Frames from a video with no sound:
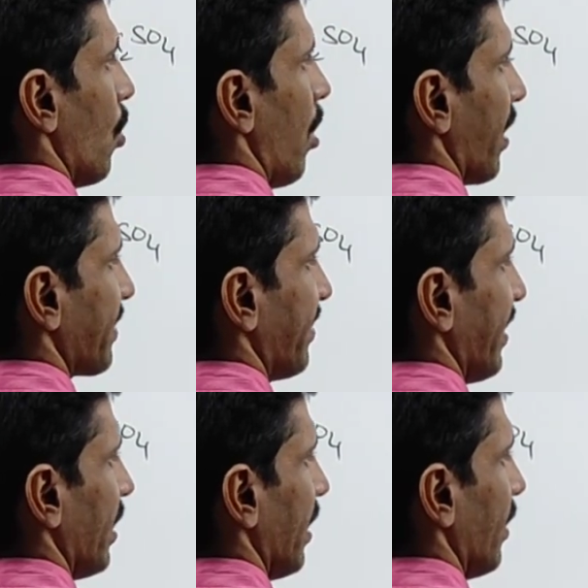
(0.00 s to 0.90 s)

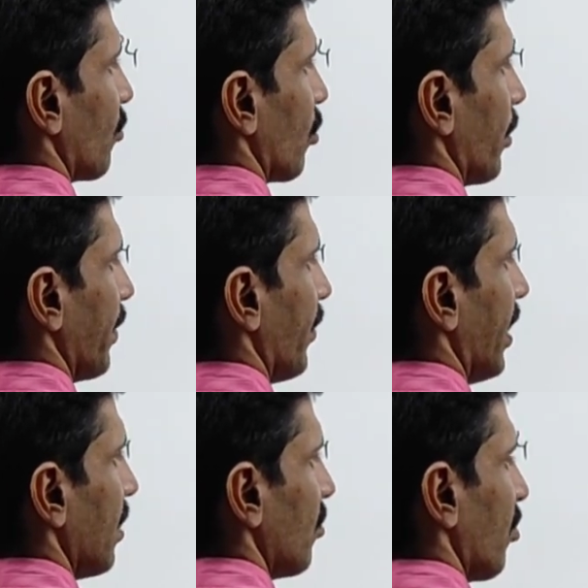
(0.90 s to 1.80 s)
oxygen is going to be
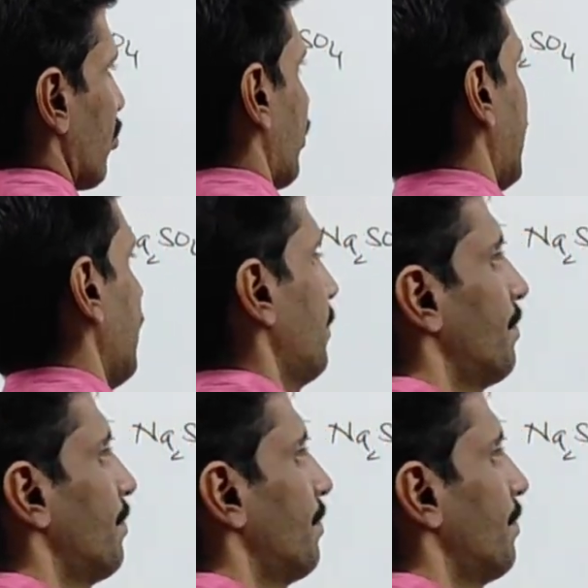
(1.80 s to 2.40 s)
what? 16.